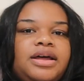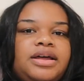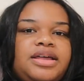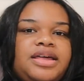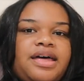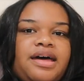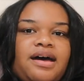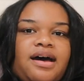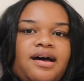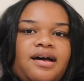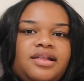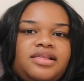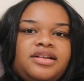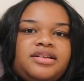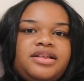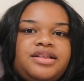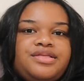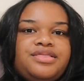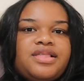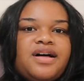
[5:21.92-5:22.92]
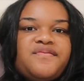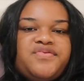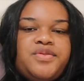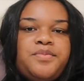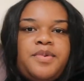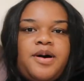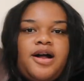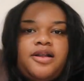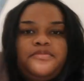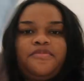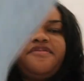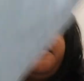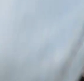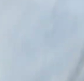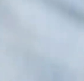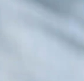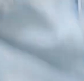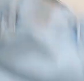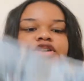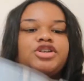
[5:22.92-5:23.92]
Yeah, I really love the bottom of
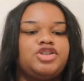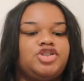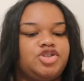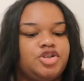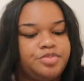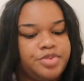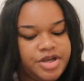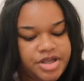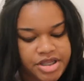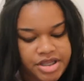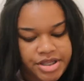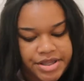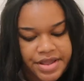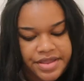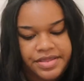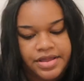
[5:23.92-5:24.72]
them. They're super cute.